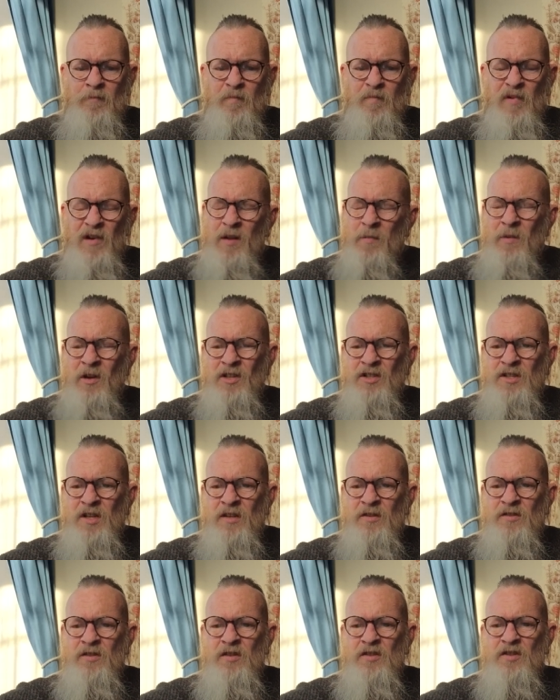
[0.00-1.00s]
pretty much
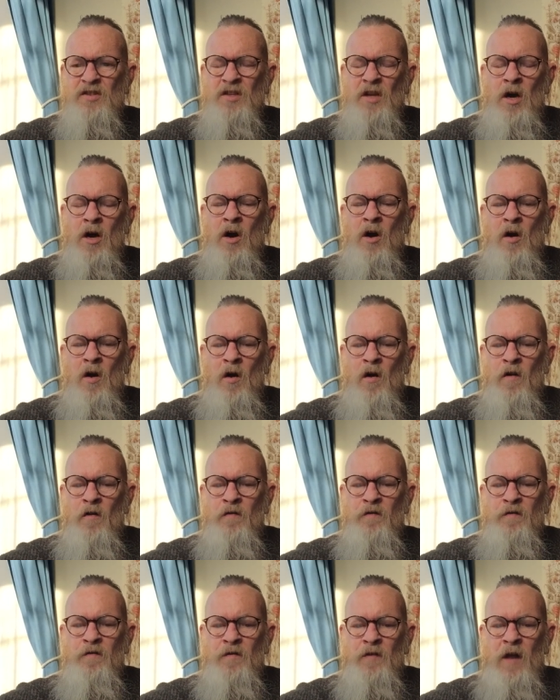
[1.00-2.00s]
since the start
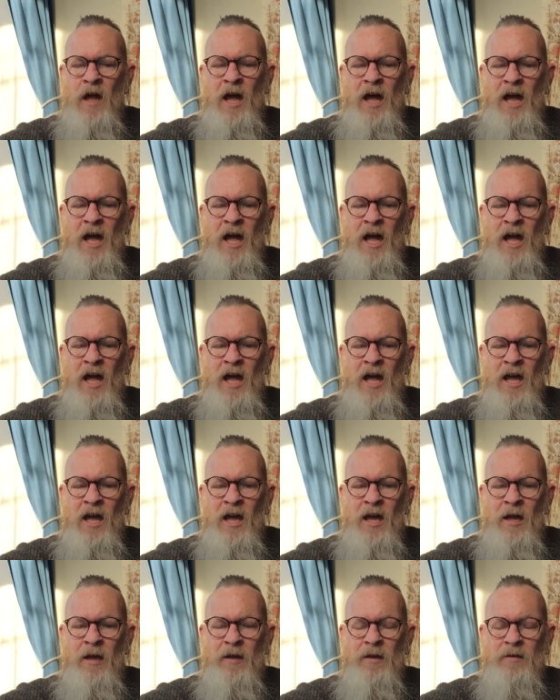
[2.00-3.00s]
of...
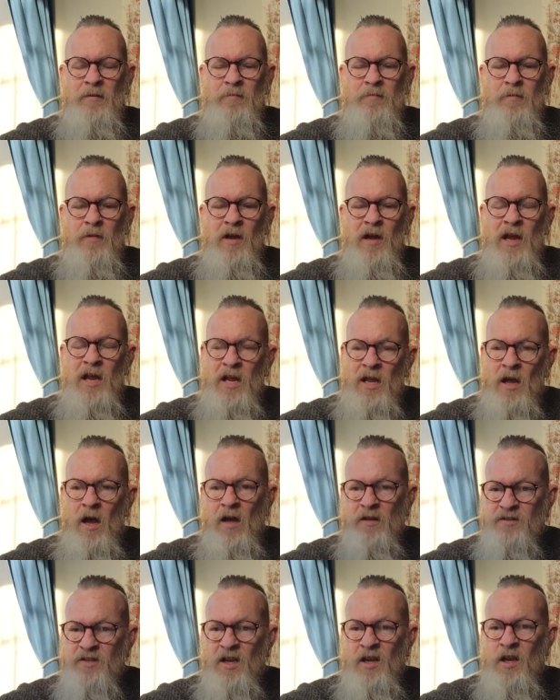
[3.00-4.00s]
I'll
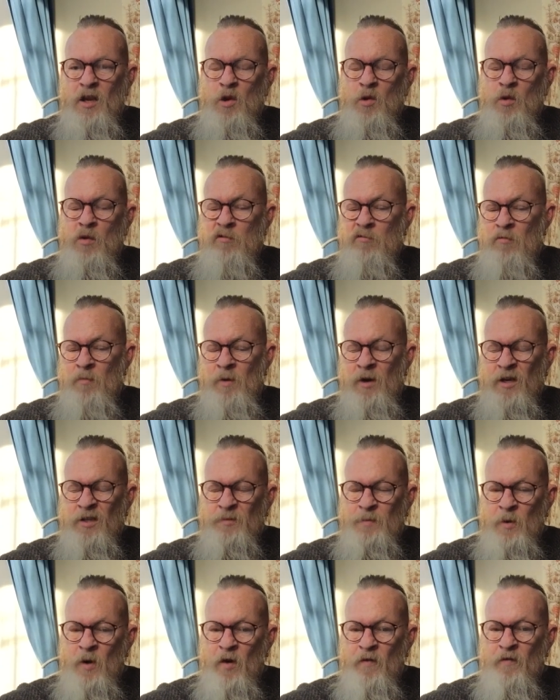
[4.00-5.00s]
tell you who he
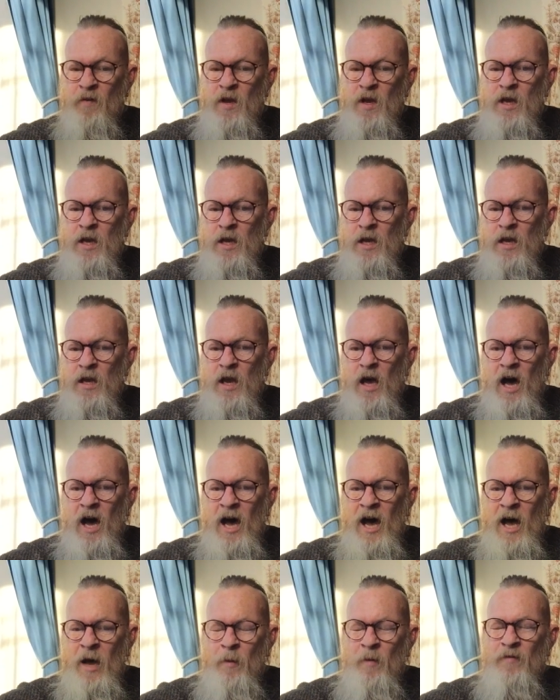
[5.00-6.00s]
reminds me of.
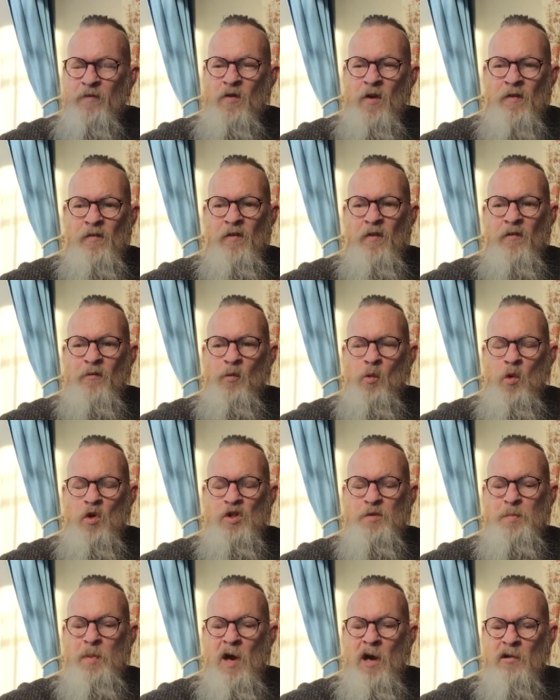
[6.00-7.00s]
If you've ever
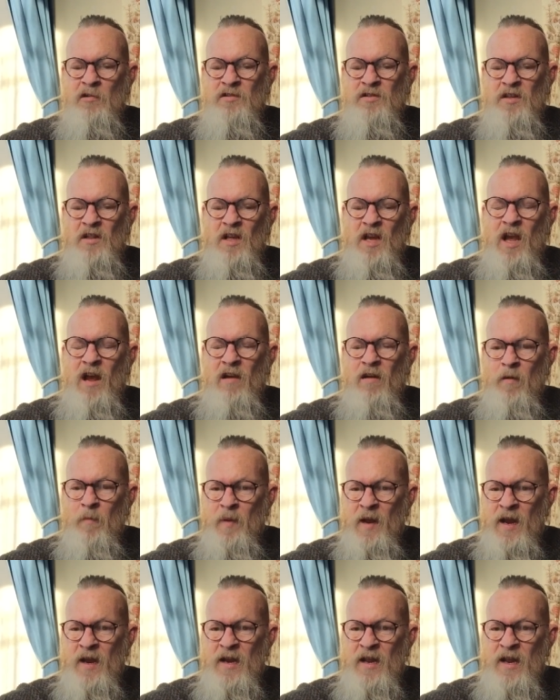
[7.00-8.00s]
watched Pirates of the
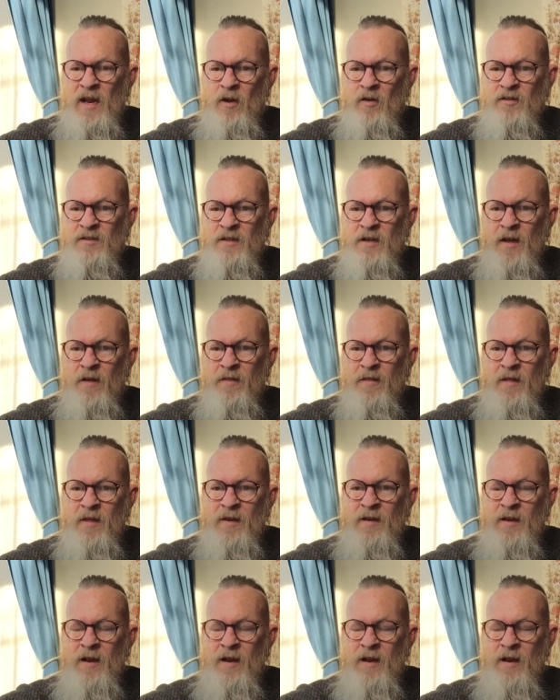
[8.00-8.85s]
Caribbean, he looks nothing